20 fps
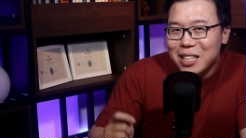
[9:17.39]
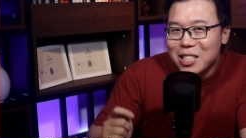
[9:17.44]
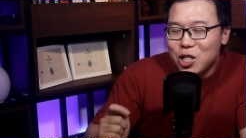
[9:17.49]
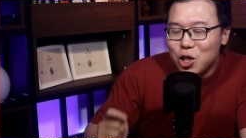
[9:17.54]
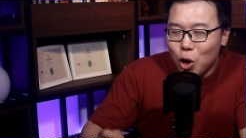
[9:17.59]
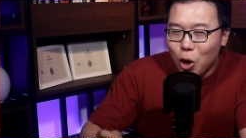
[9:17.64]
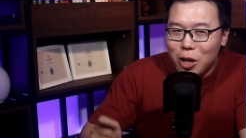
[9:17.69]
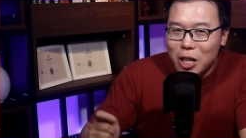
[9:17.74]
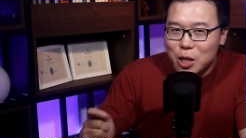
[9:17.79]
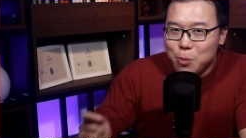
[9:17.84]

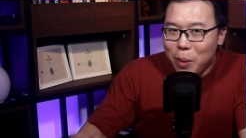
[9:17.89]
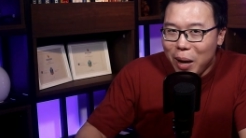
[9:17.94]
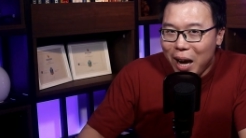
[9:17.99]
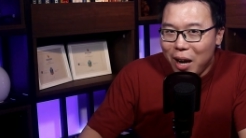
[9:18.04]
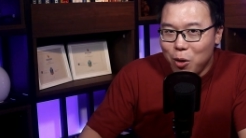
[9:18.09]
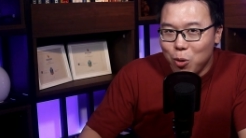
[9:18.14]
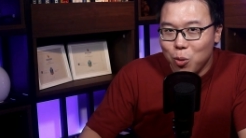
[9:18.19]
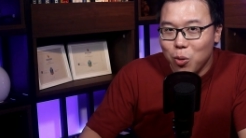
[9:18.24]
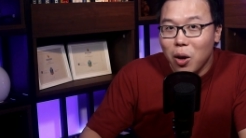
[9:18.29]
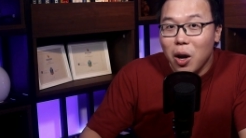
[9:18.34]
business
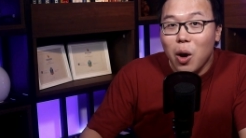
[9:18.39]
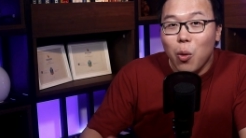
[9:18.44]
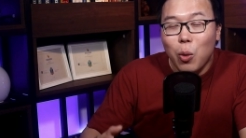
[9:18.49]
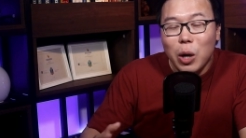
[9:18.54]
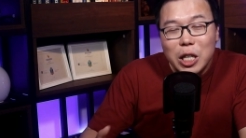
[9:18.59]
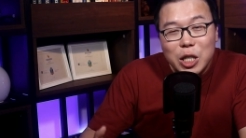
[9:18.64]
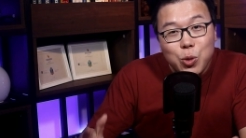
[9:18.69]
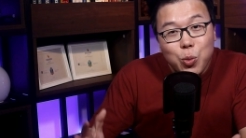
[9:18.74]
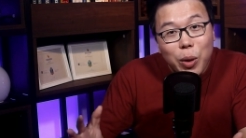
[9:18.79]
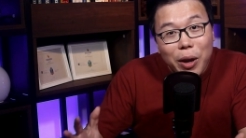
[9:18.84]
knowledge panel,
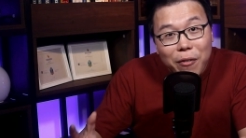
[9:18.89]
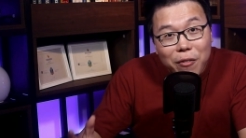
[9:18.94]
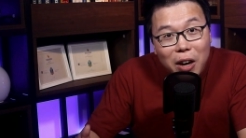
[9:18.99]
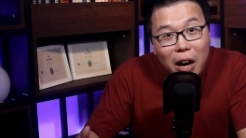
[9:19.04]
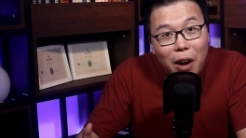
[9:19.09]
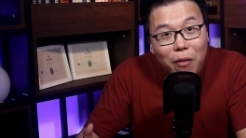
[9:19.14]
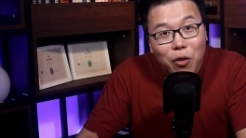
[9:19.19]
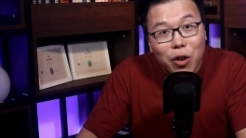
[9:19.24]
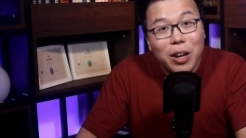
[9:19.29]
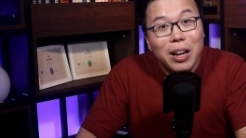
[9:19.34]
which we
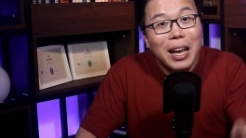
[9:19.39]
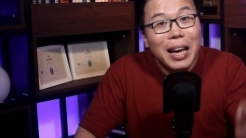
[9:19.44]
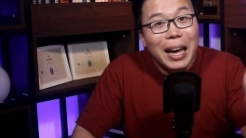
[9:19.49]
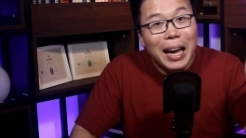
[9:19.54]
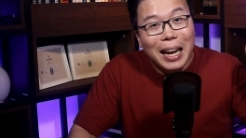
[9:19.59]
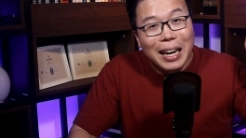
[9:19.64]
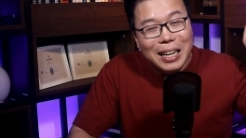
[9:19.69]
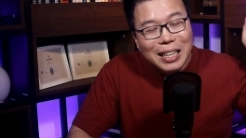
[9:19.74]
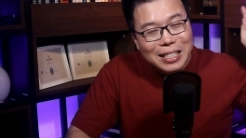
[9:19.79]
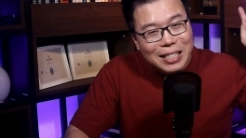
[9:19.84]
have
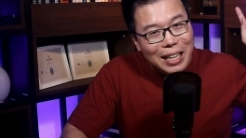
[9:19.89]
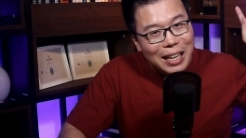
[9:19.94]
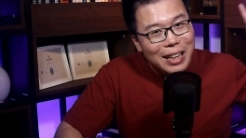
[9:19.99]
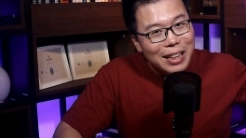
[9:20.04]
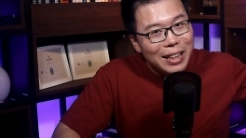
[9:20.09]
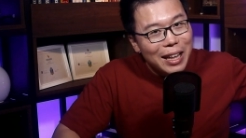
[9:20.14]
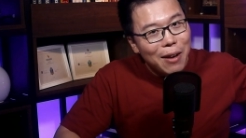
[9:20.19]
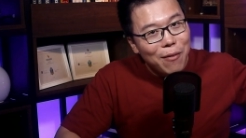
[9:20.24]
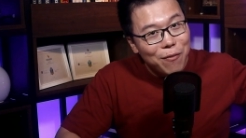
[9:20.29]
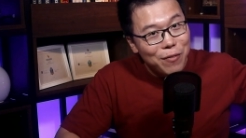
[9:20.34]
covered in
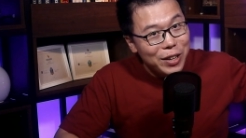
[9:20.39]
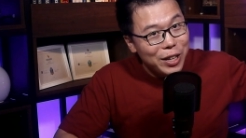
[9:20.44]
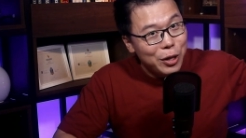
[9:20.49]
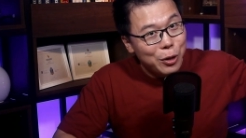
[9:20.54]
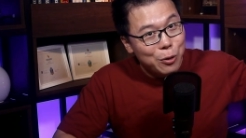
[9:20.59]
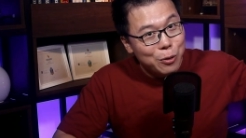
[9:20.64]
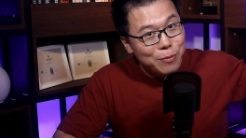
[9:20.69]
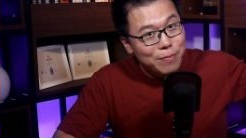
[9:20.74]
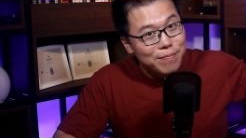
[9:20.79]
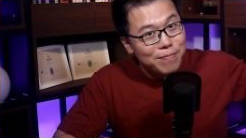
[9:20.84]
this
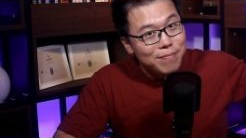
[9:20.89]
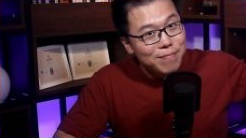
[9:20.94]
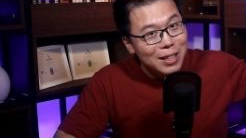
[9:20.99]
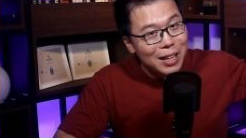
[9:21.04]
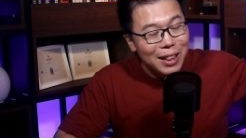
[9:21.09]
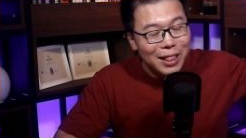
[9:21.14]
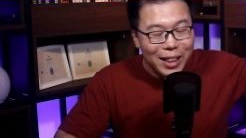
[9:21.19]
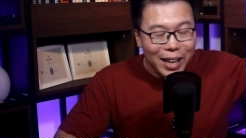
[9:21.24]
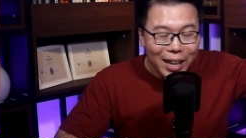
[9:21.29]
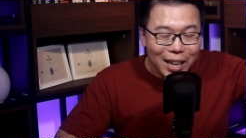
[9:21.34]
in-depth video.
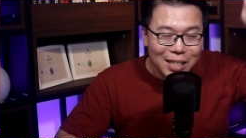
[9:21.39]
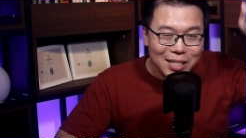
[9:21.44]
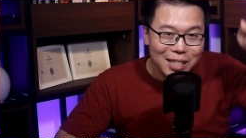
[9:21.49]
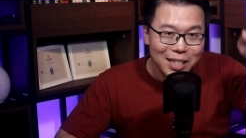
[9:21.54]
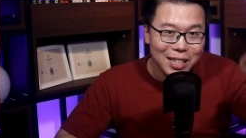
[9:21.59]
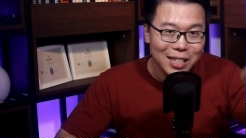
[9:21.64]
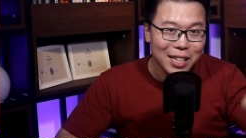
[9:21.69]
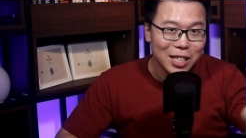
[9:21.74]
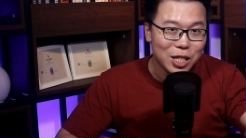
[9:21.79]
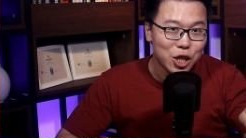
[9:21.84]
The
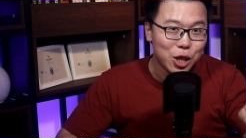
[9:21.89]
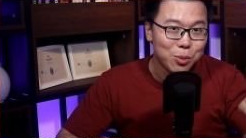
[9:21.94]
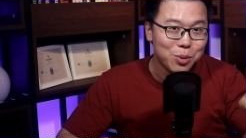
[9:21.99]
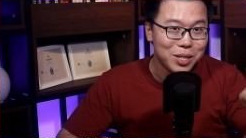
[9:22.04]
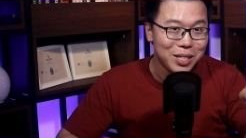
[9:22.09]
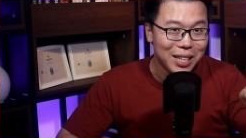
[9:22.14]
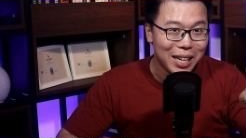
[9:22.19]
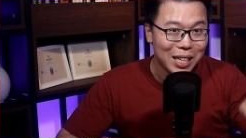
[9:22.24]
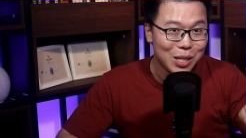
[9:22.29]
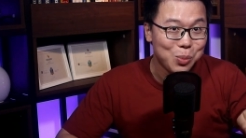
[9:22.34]
link is in the
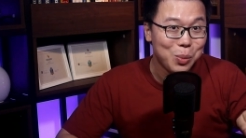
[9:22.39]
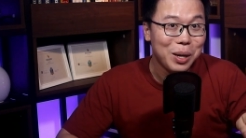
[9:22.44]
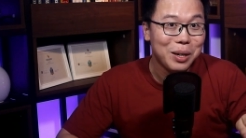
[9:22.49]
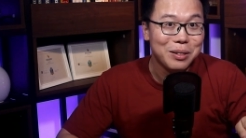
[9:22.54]
description